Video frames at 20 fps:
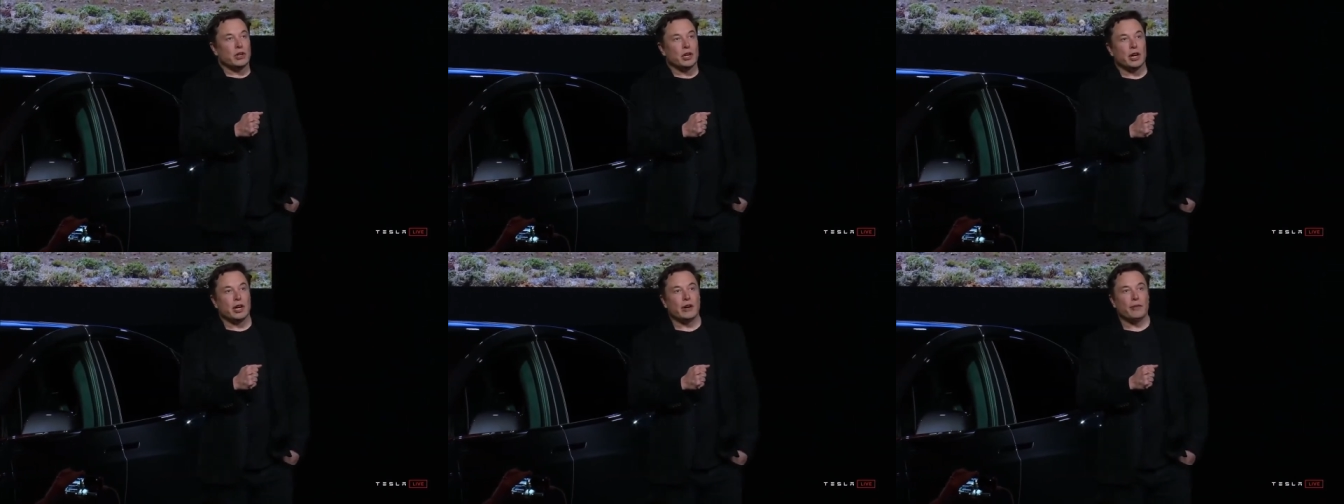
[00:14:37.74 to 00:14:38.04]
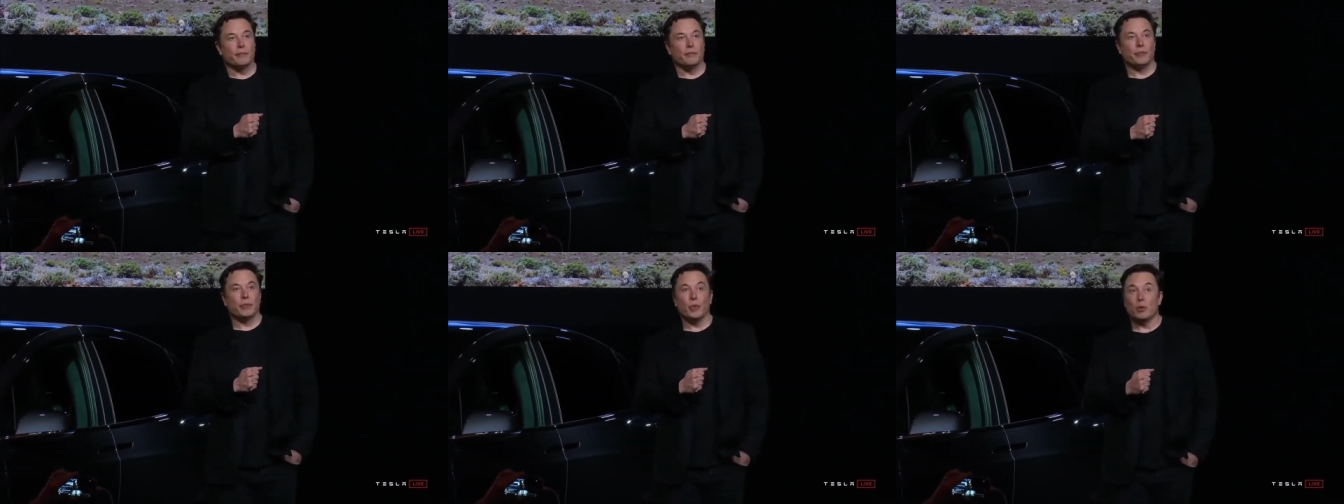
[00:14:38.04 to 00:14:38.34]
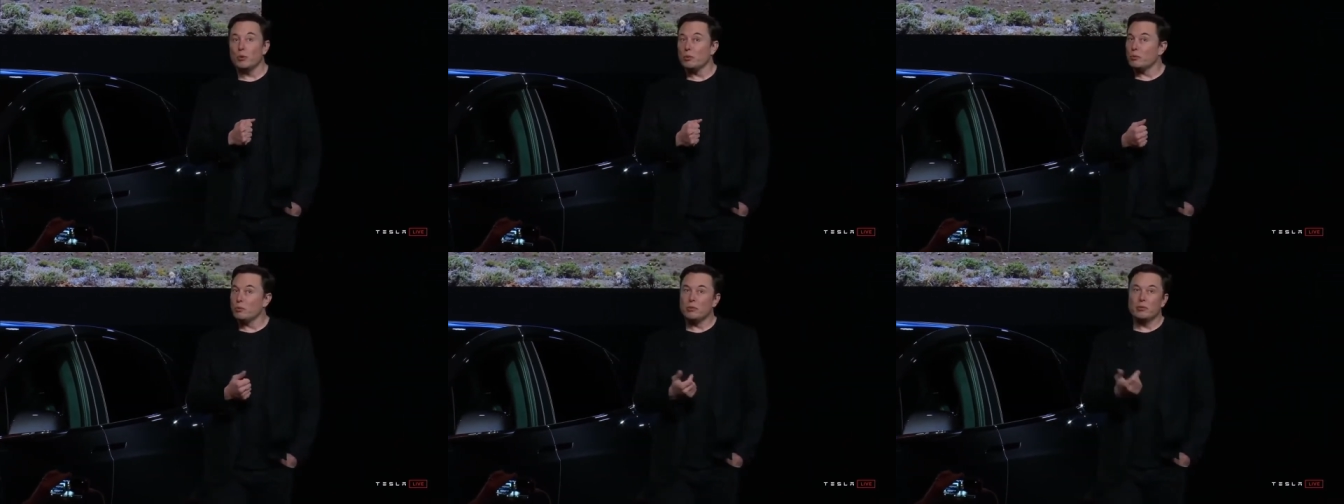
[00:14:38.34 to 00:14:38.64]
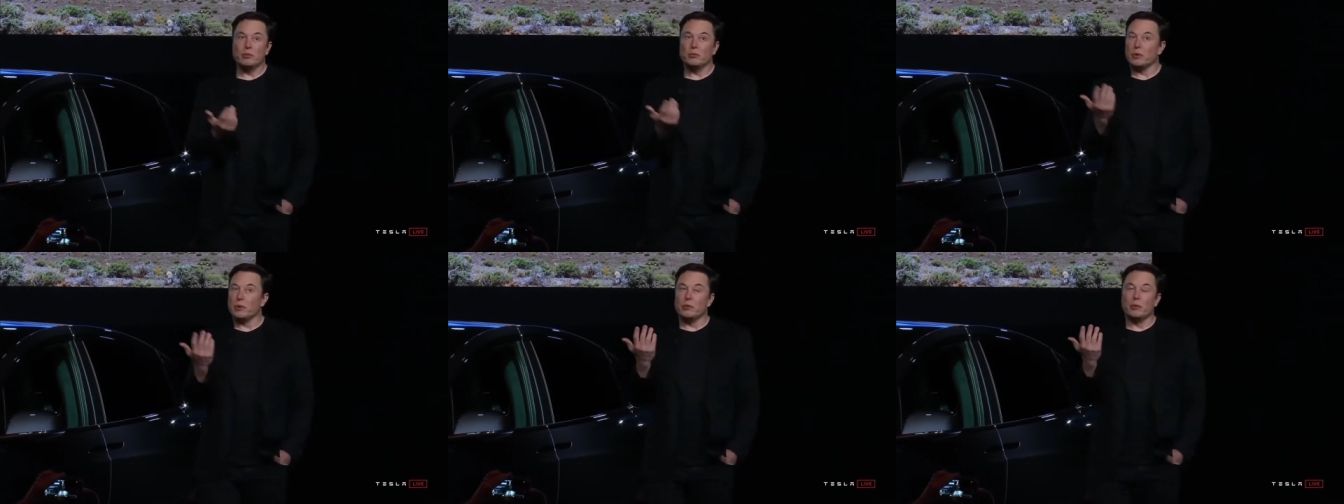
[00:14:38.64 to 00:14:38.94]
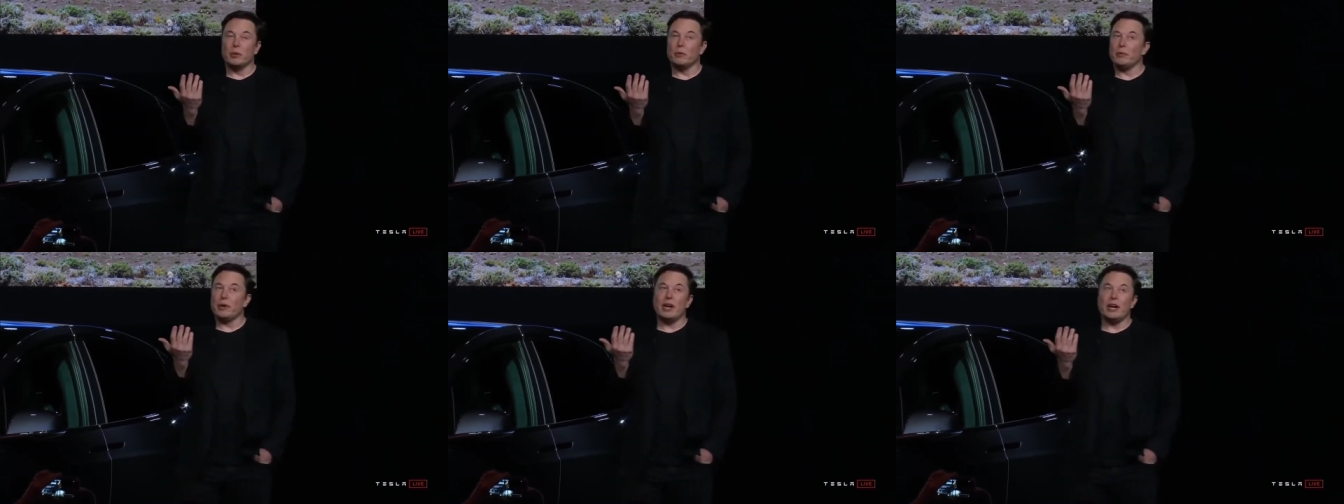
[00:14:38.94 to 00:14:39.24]
um, we,
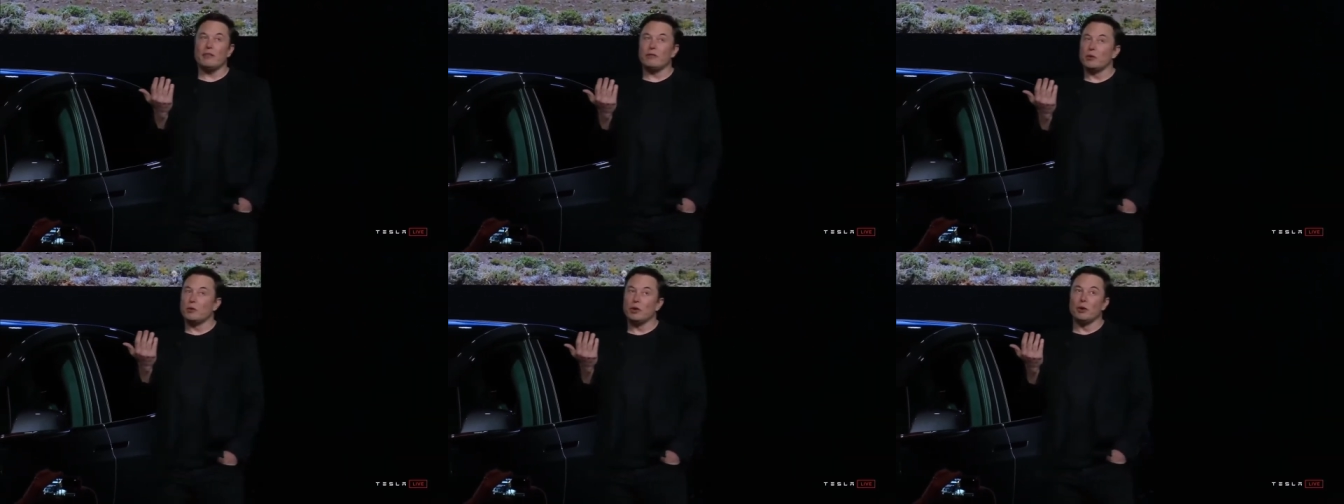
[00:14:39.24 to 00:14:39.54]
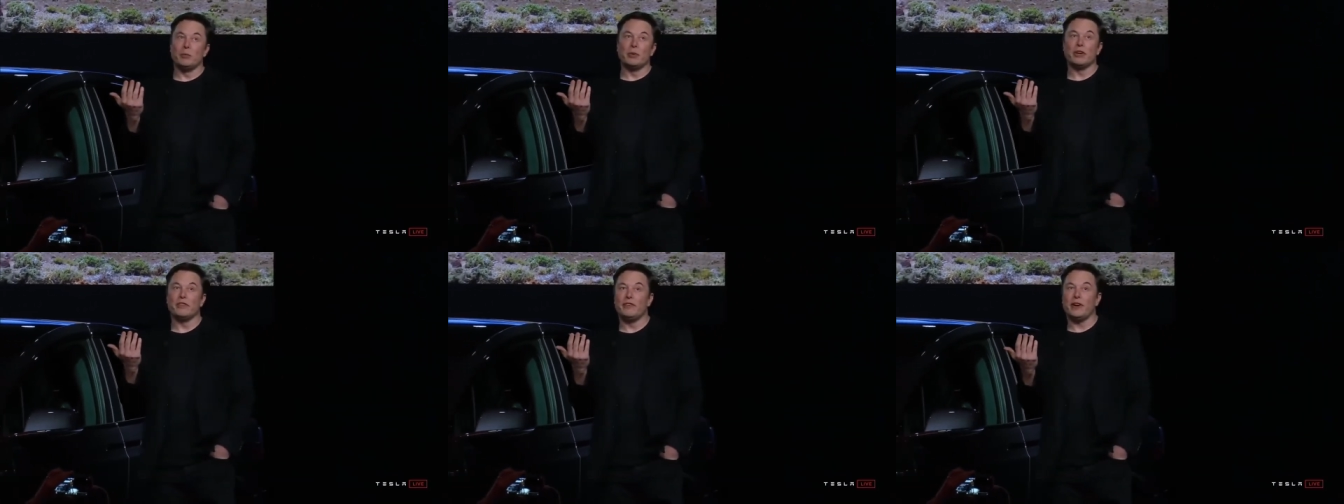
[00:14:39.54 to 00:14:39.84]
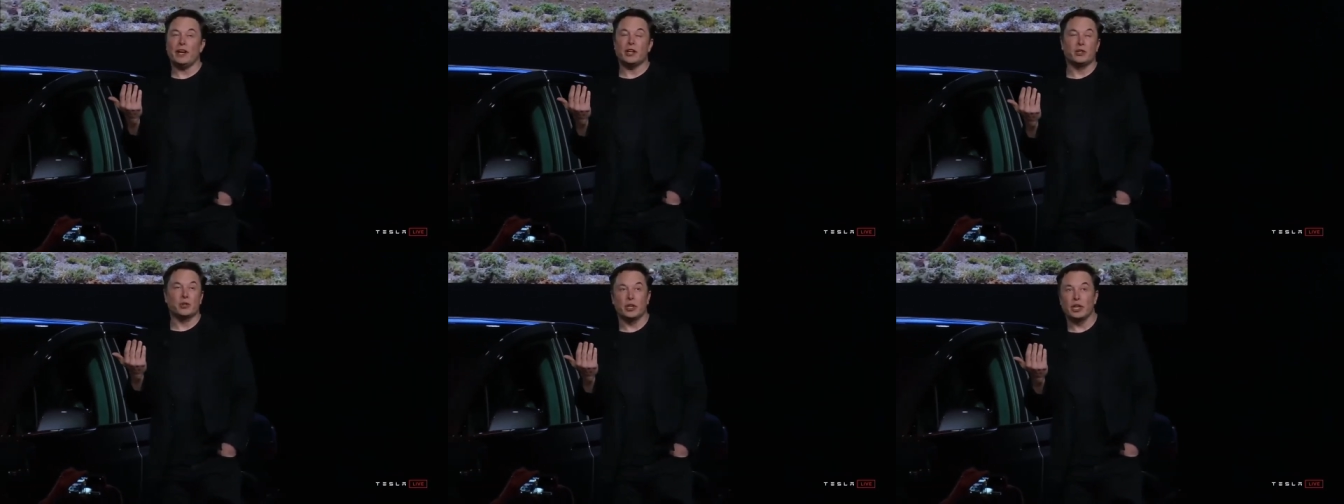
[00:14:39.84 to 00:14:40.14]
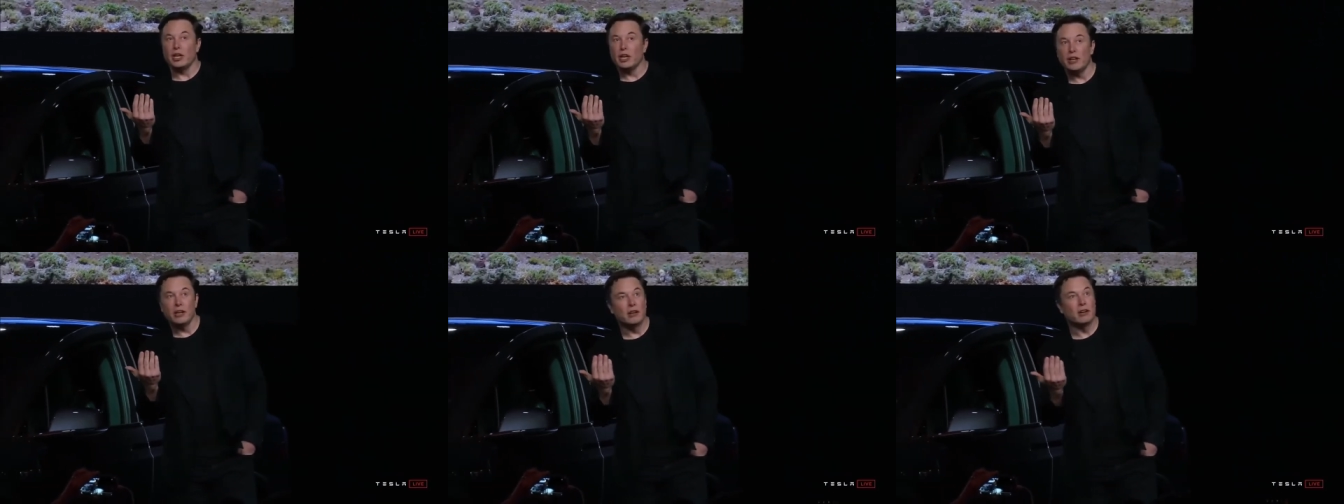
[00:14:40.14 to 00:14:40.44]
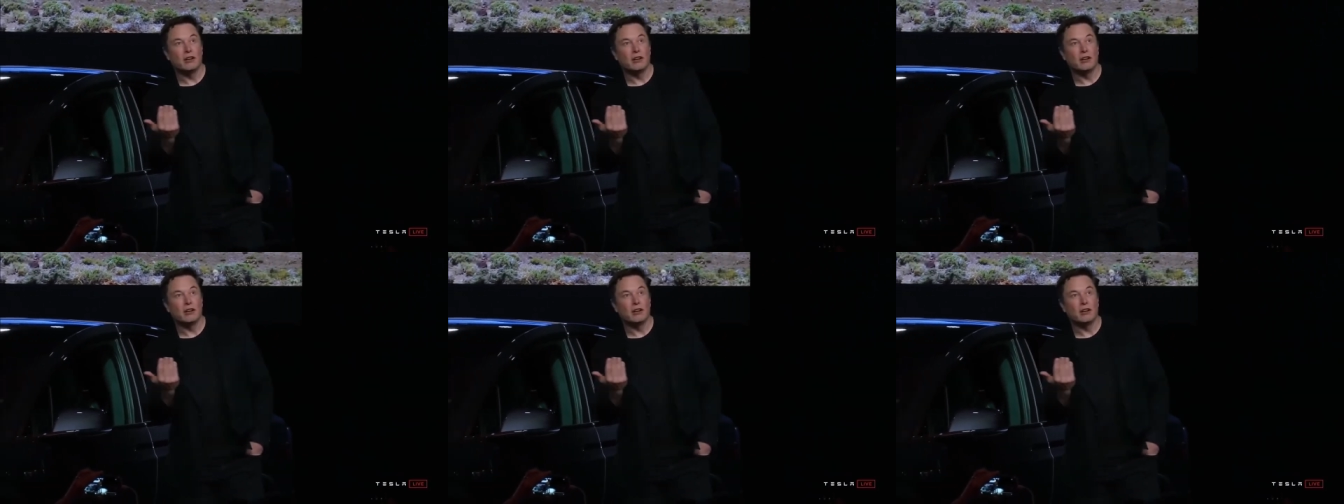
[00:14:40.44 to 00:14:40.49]
we better have a real big factory,